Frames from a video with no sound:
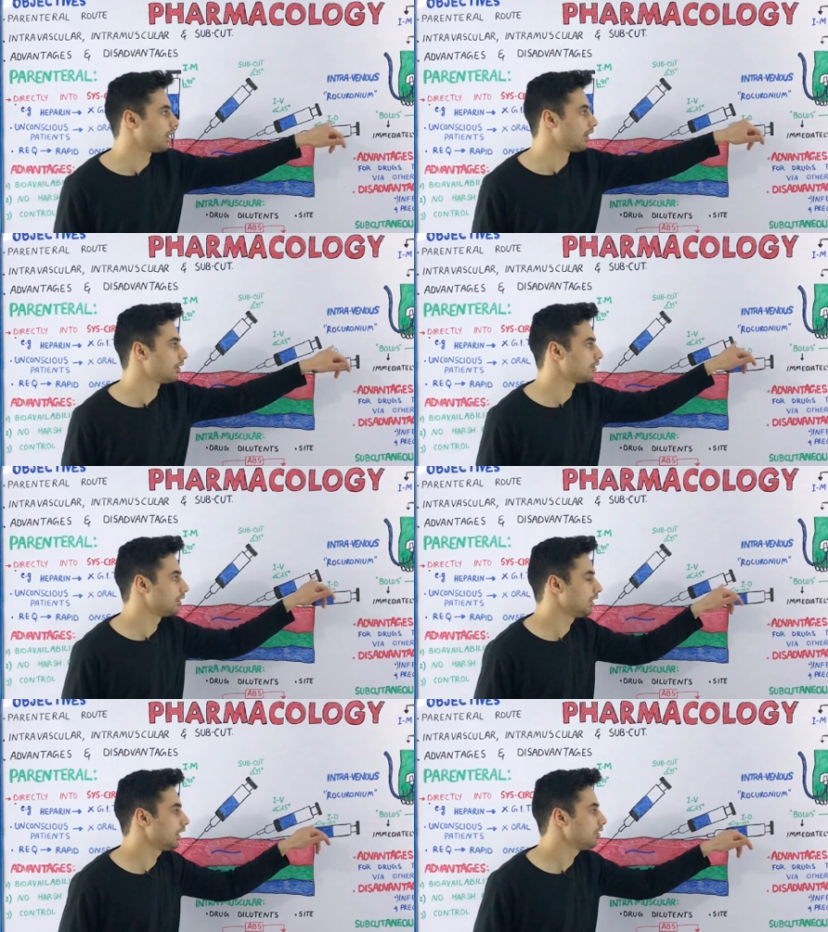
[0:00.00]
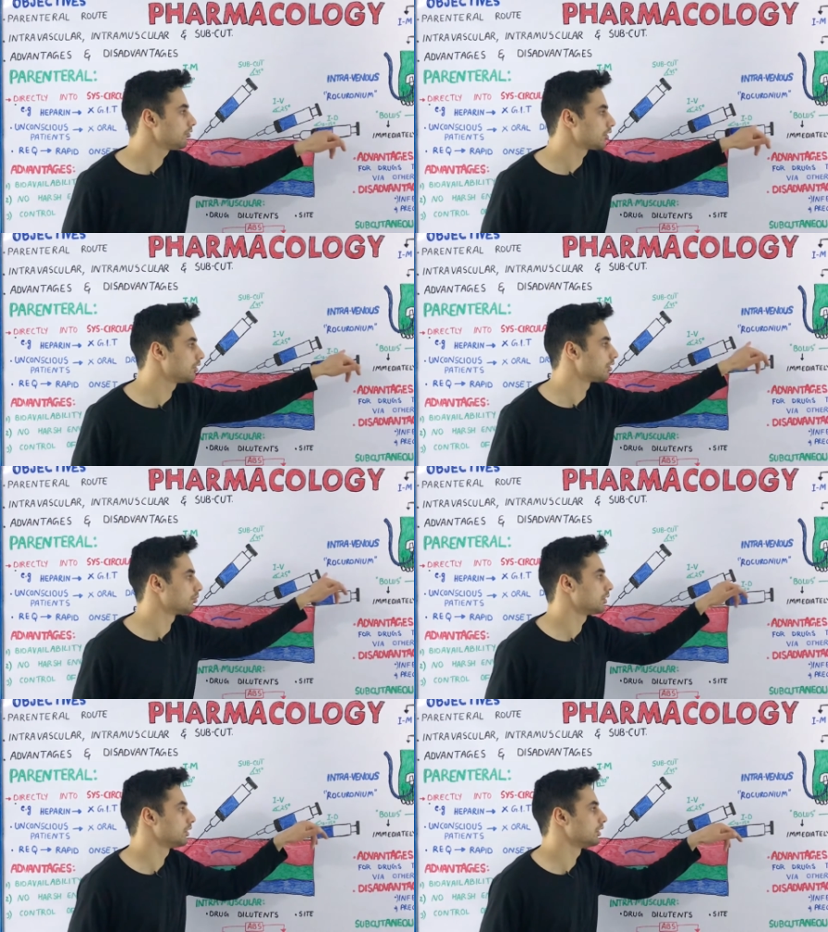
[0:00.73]
and the
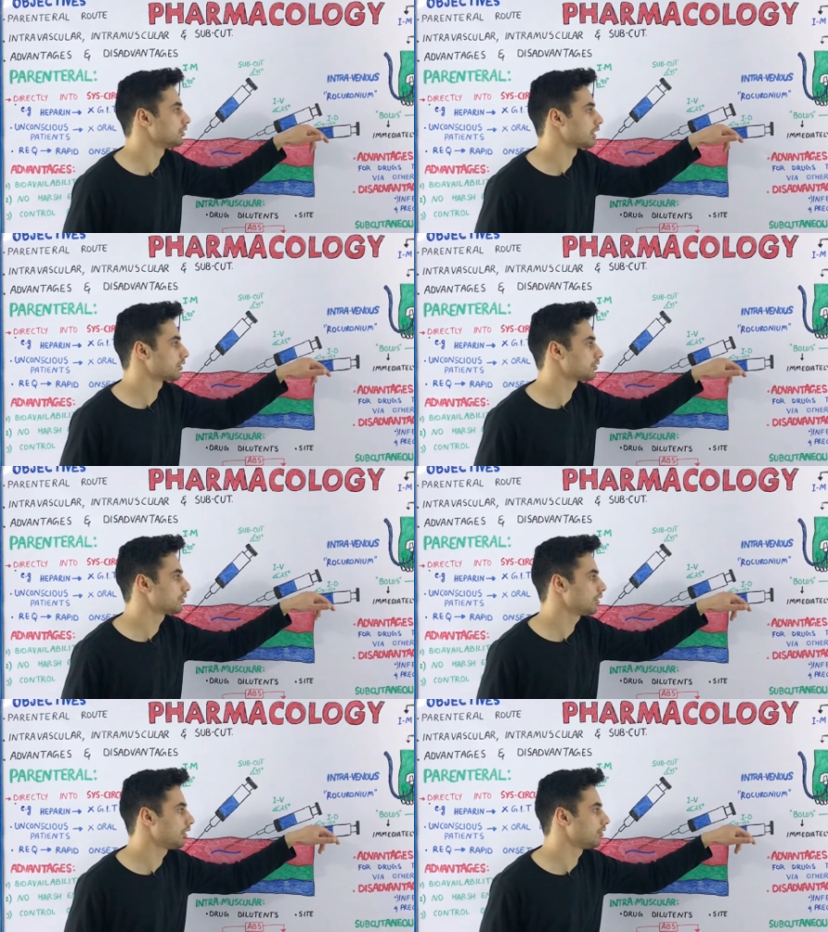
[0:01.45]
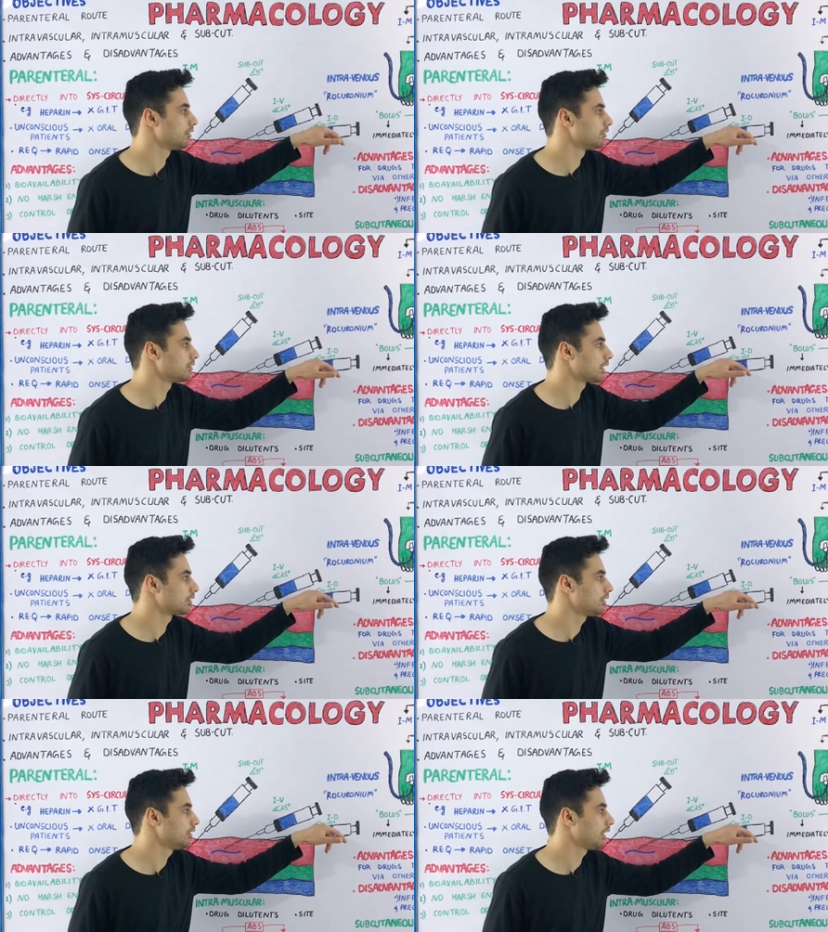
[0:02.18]
intradermal injection is
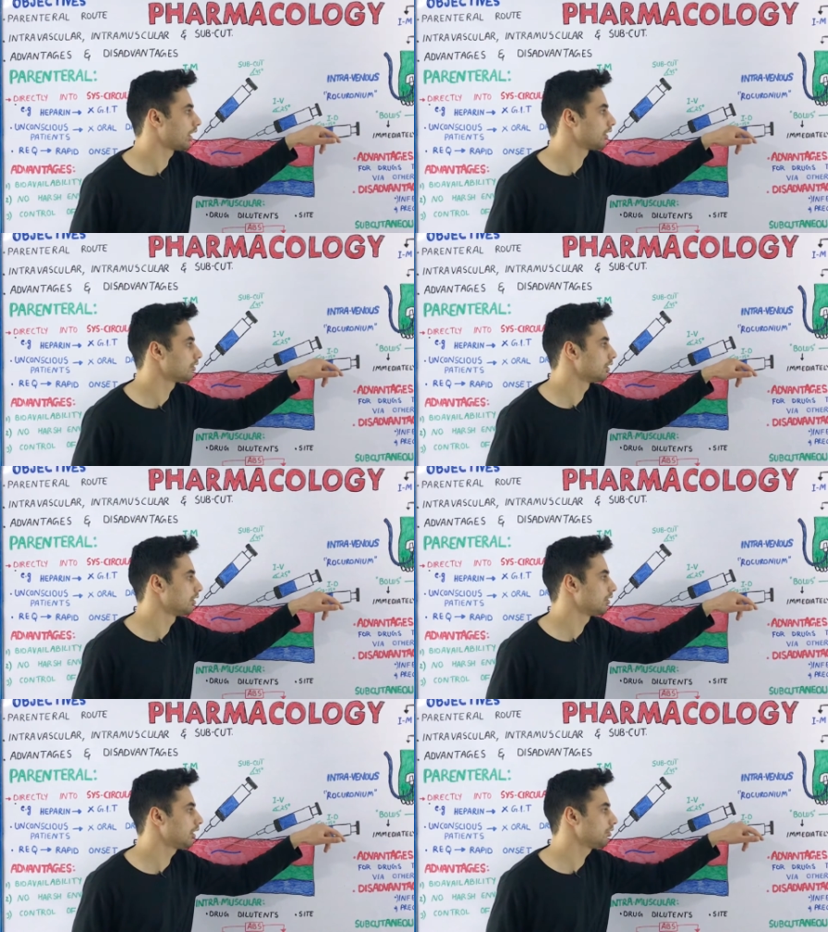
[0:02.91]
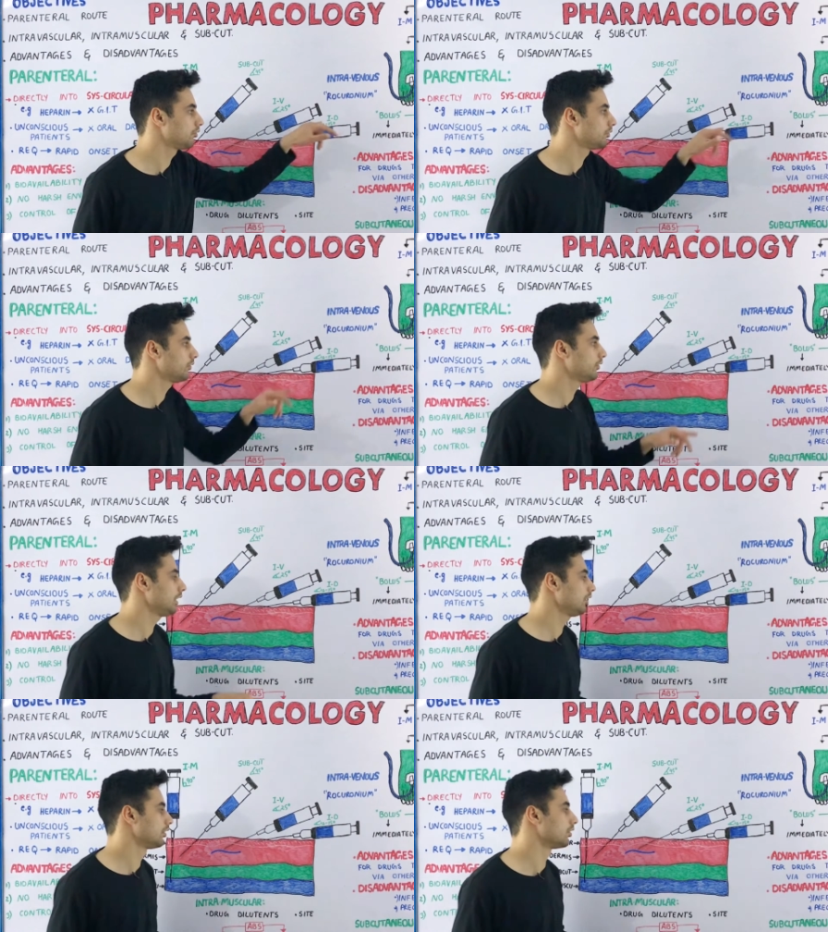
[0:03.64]
injected at 10 to
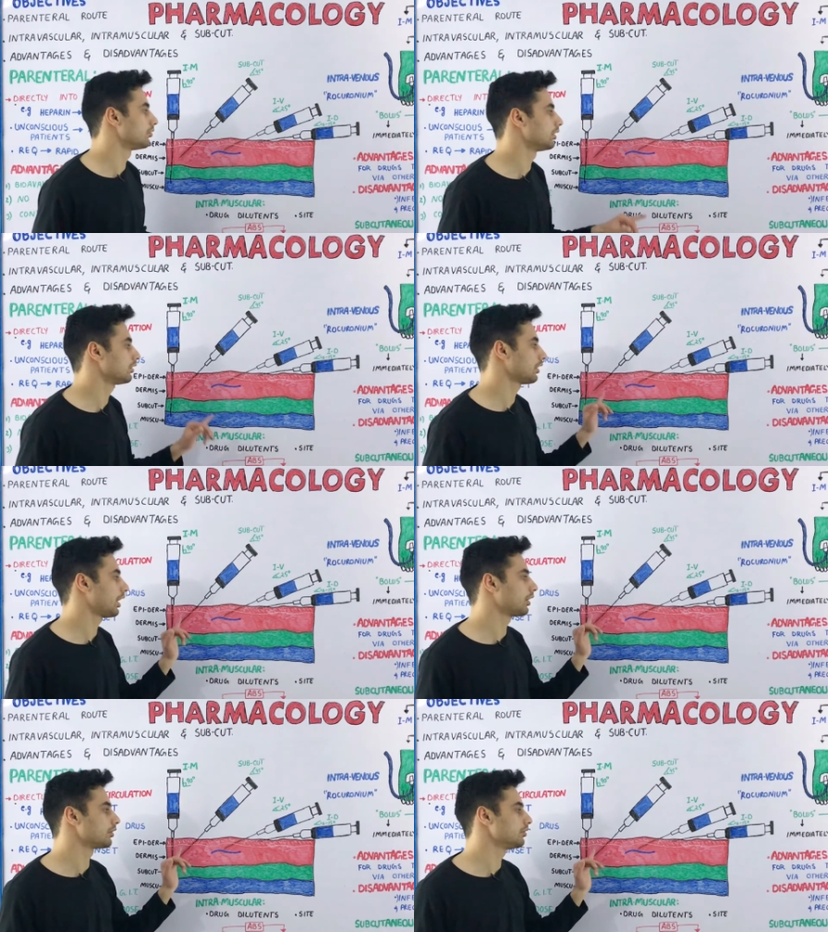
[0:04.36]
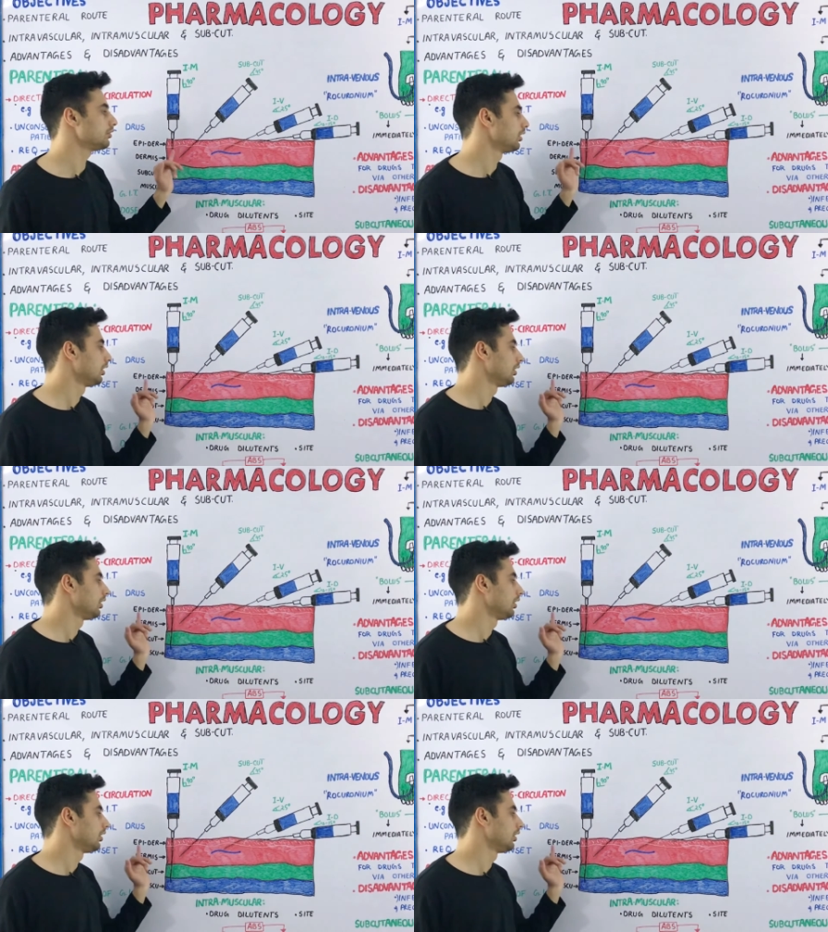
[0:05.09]
15 degrees angle